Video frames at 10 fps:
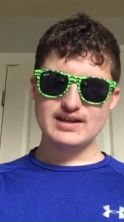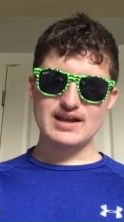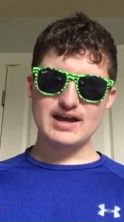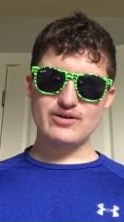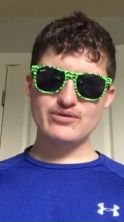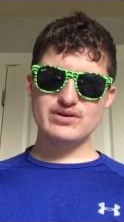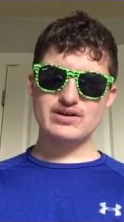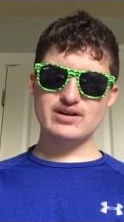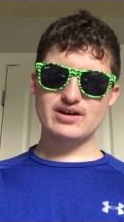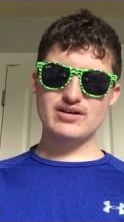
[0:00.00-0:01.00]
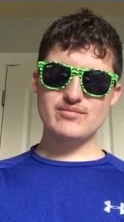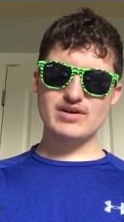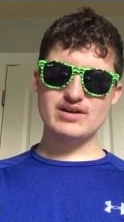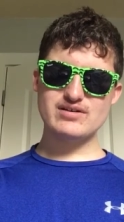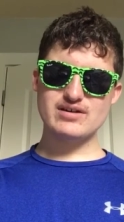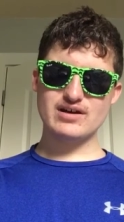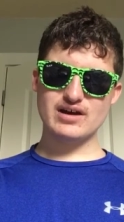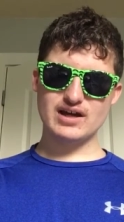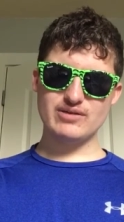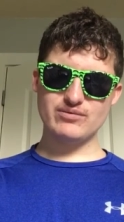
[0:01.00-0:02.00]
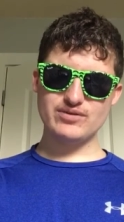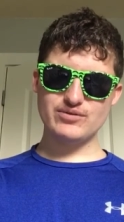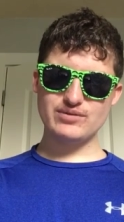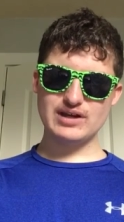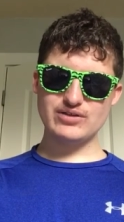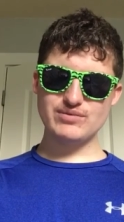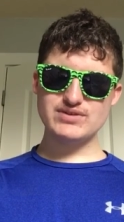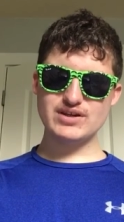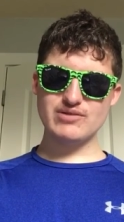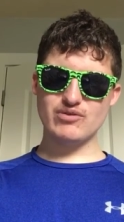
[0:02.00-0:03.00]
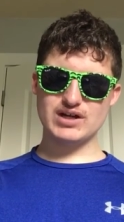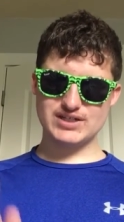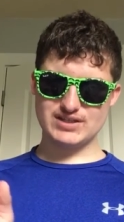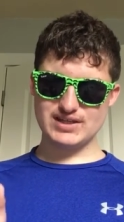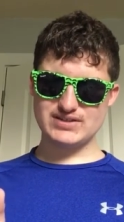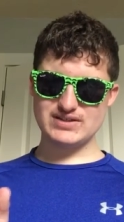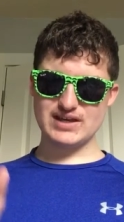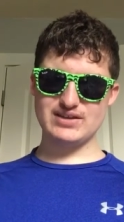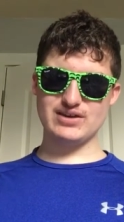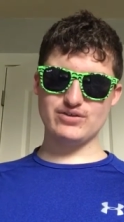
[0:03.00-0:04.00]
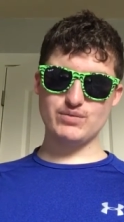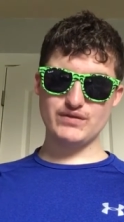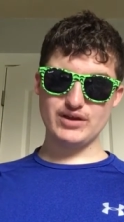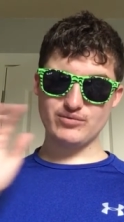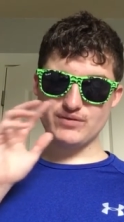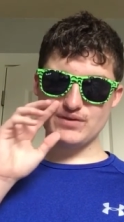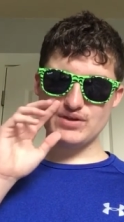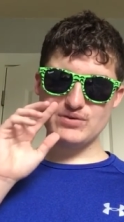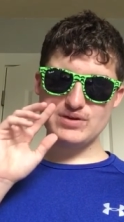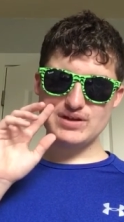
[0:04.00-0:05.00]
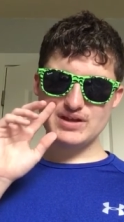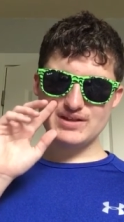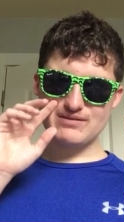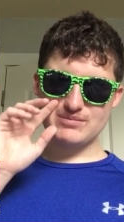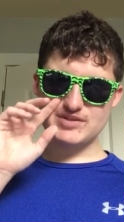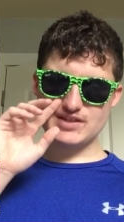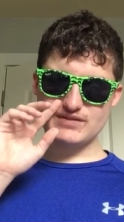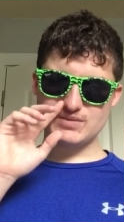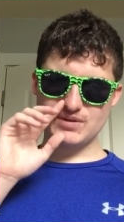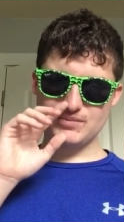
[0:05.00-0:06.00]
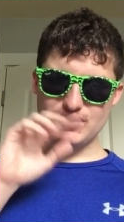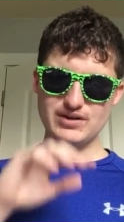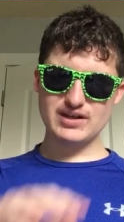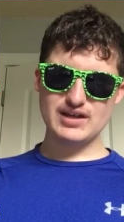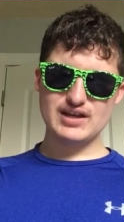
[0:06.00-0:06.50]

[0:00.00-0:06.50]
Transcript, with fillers: Now, um, I the, now the reason I watched this and the other movie I'll review from Steven Spielberg